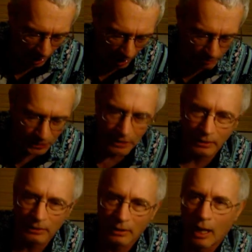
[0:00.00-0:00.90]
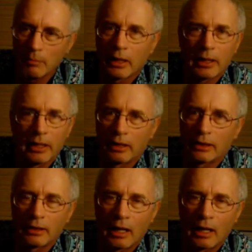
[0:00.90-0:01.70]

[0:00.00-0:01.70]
I'm like Kara,